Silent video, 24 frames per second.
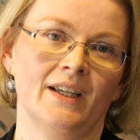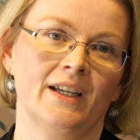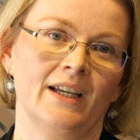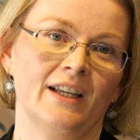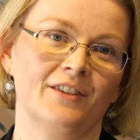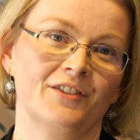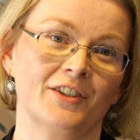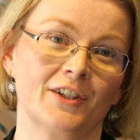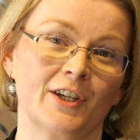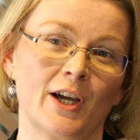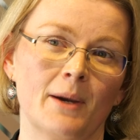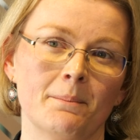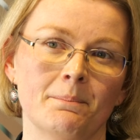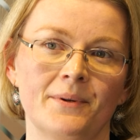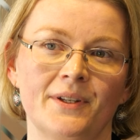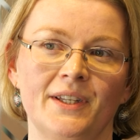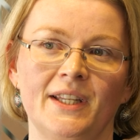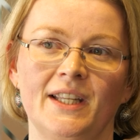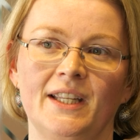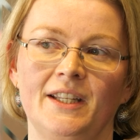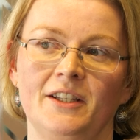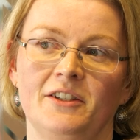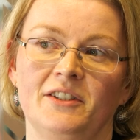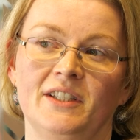As a
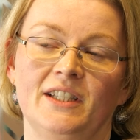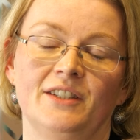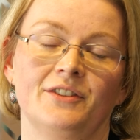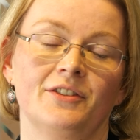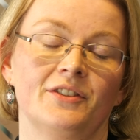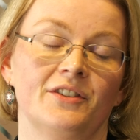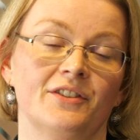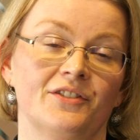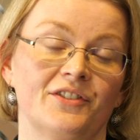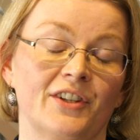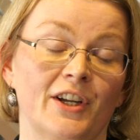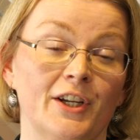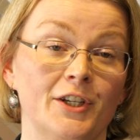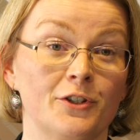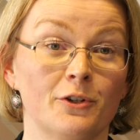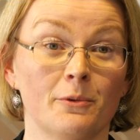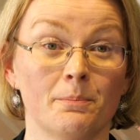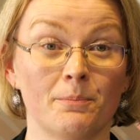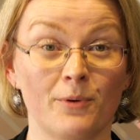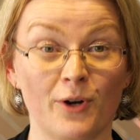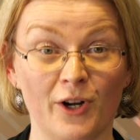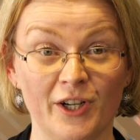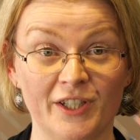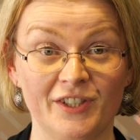company, you need to decide
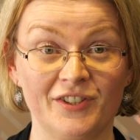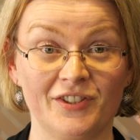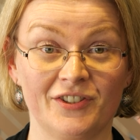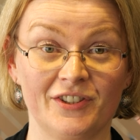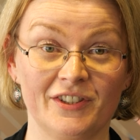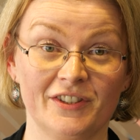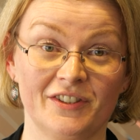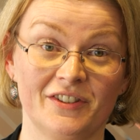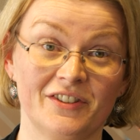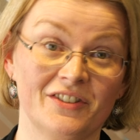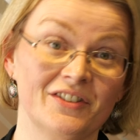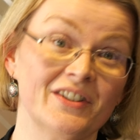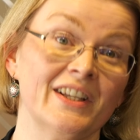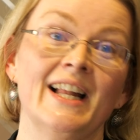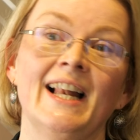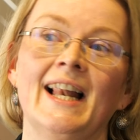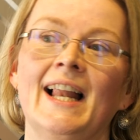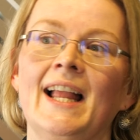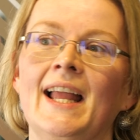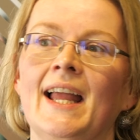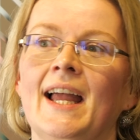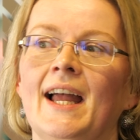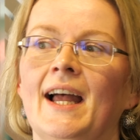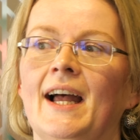your prices.
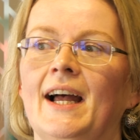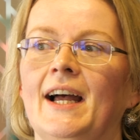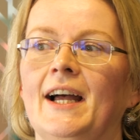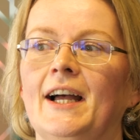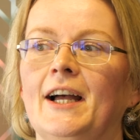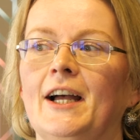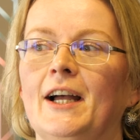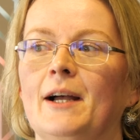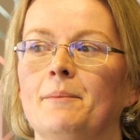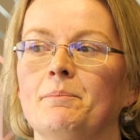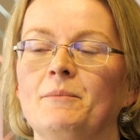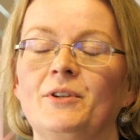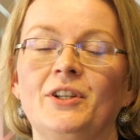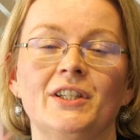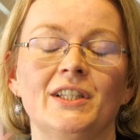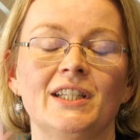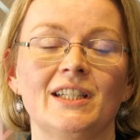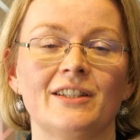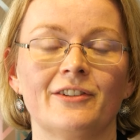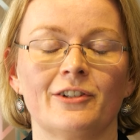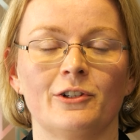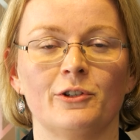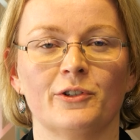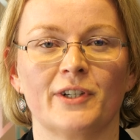You
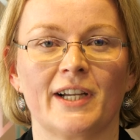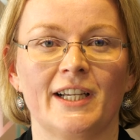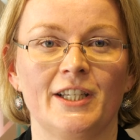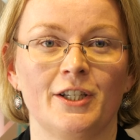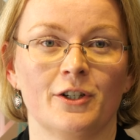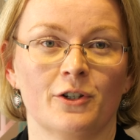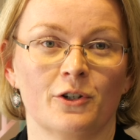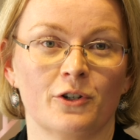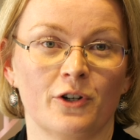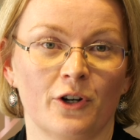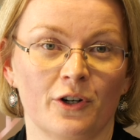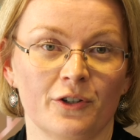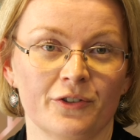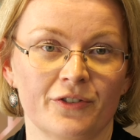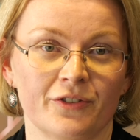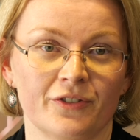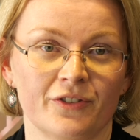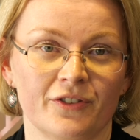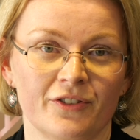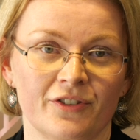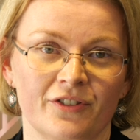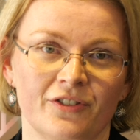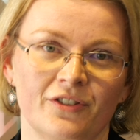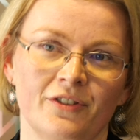need to look at your
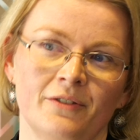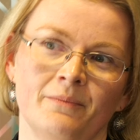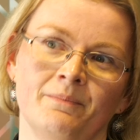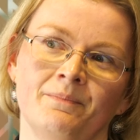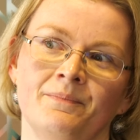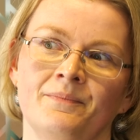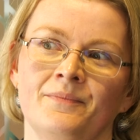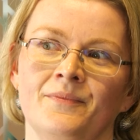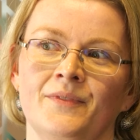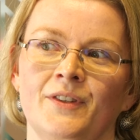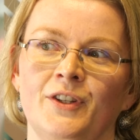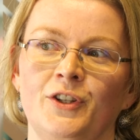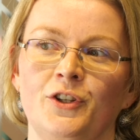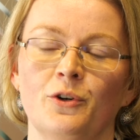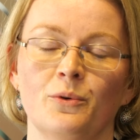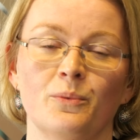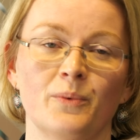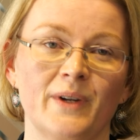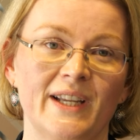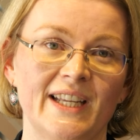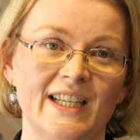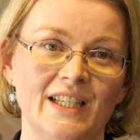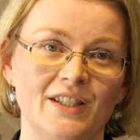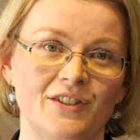costs, your
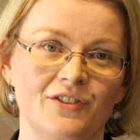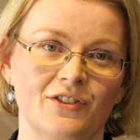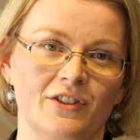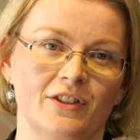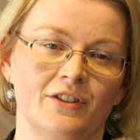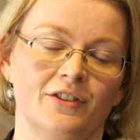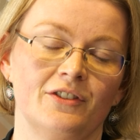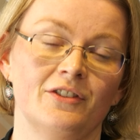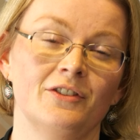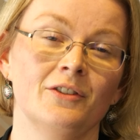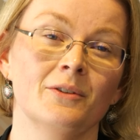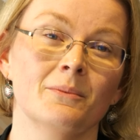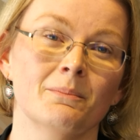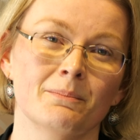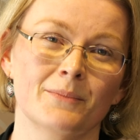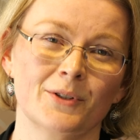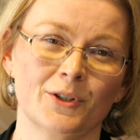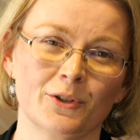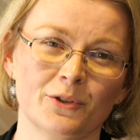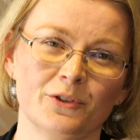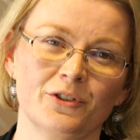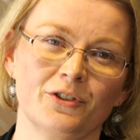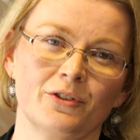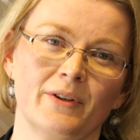wages,
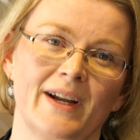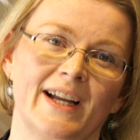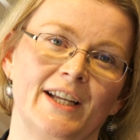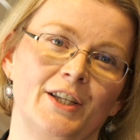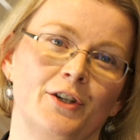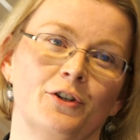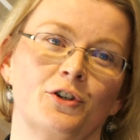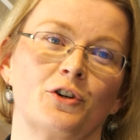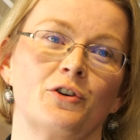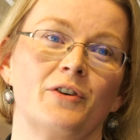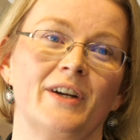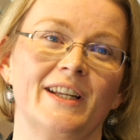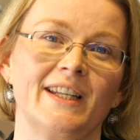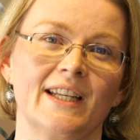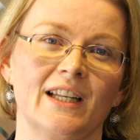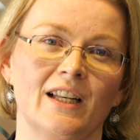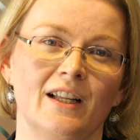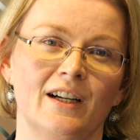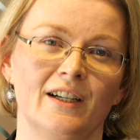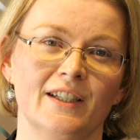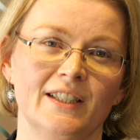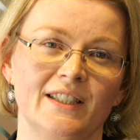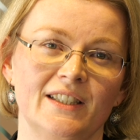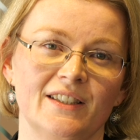but also at your
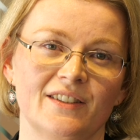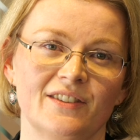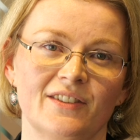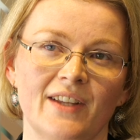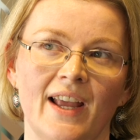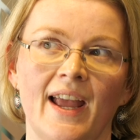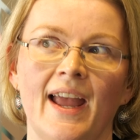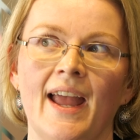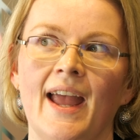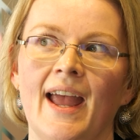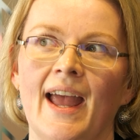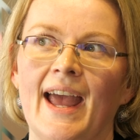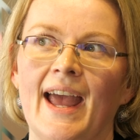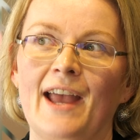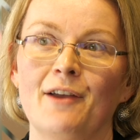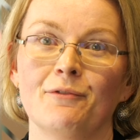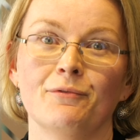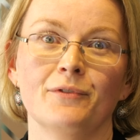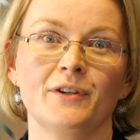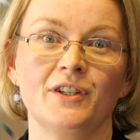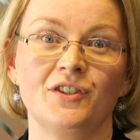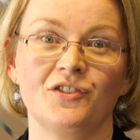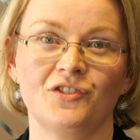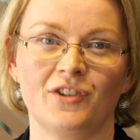credit lines.
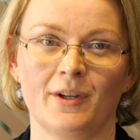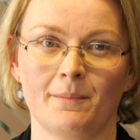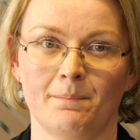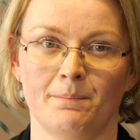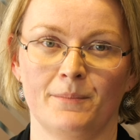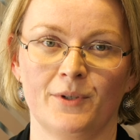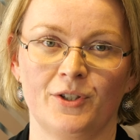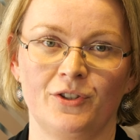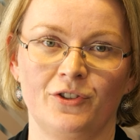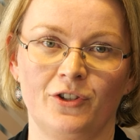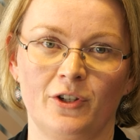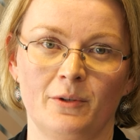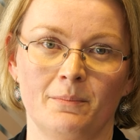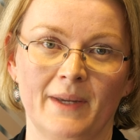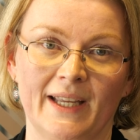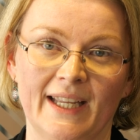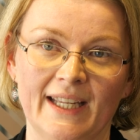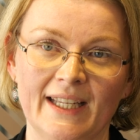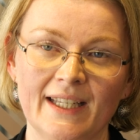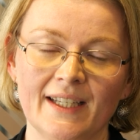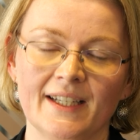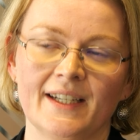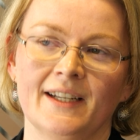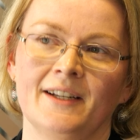Every shipment you
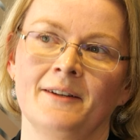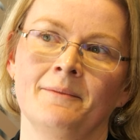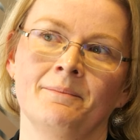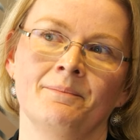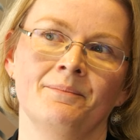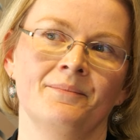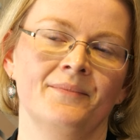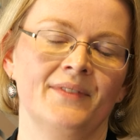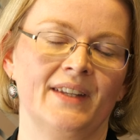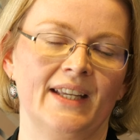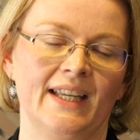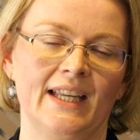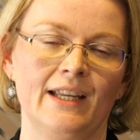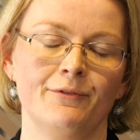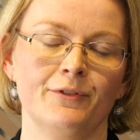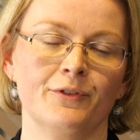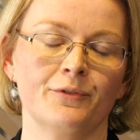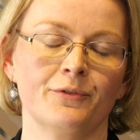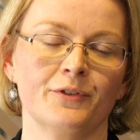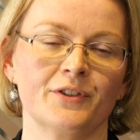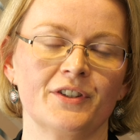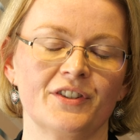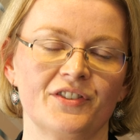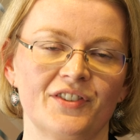make,
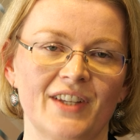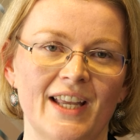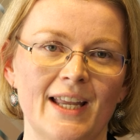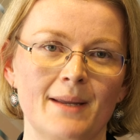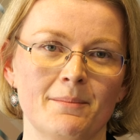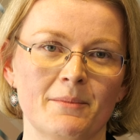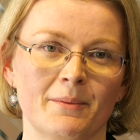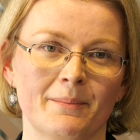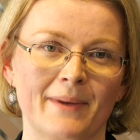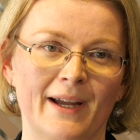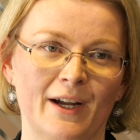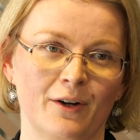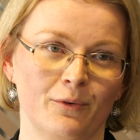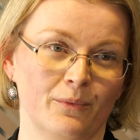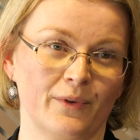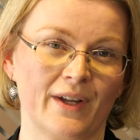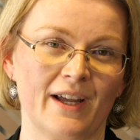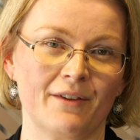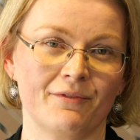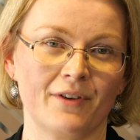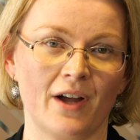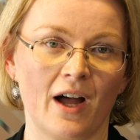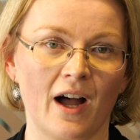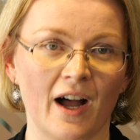even for the same amount,
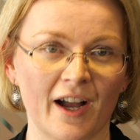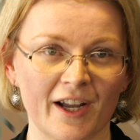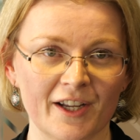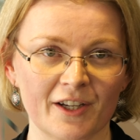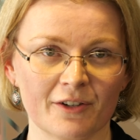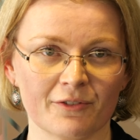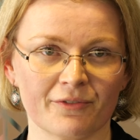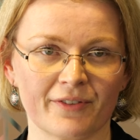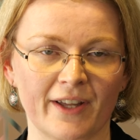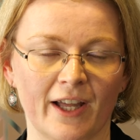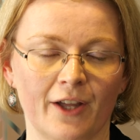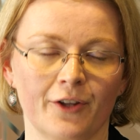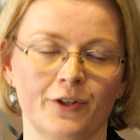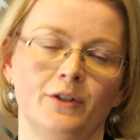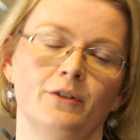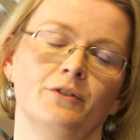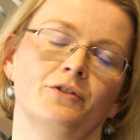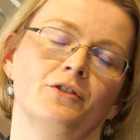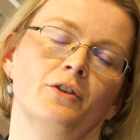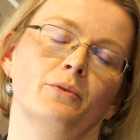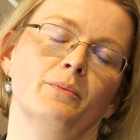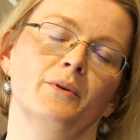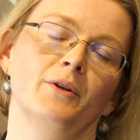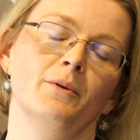will have a higher
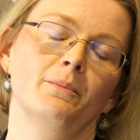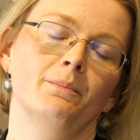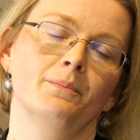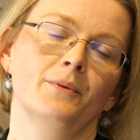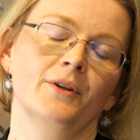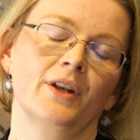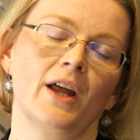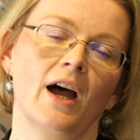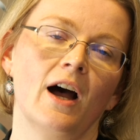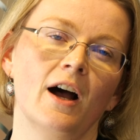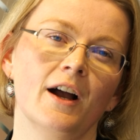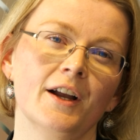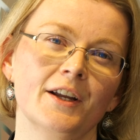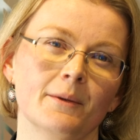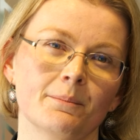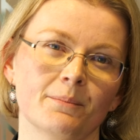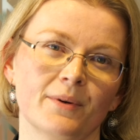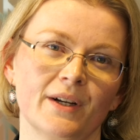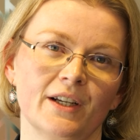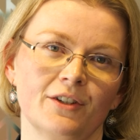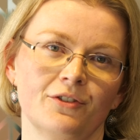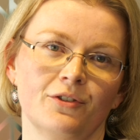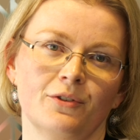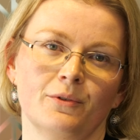value, so we'll put a higher
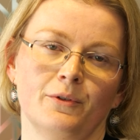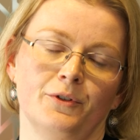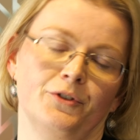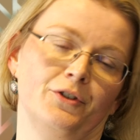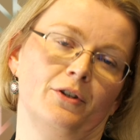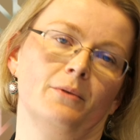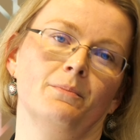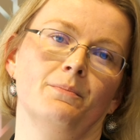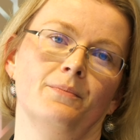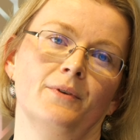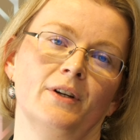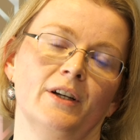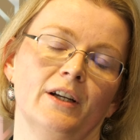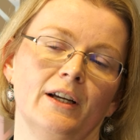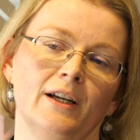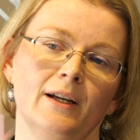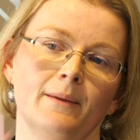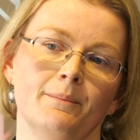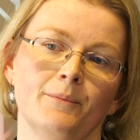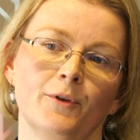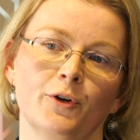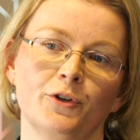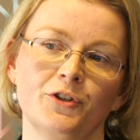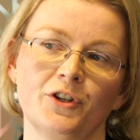pressure on
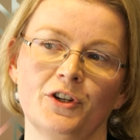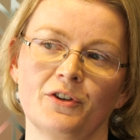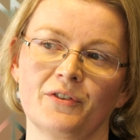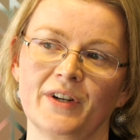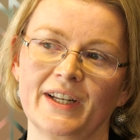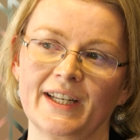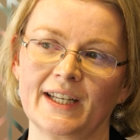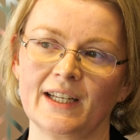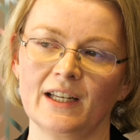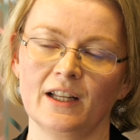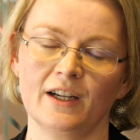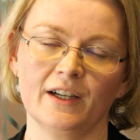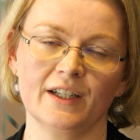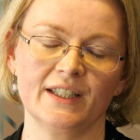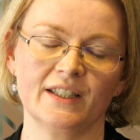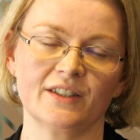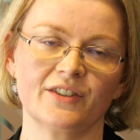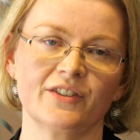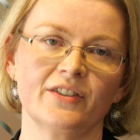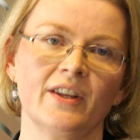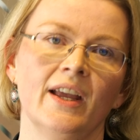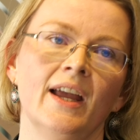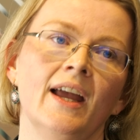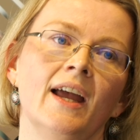your credit
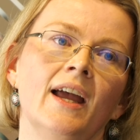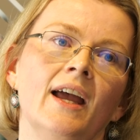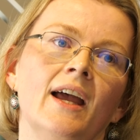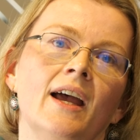lines.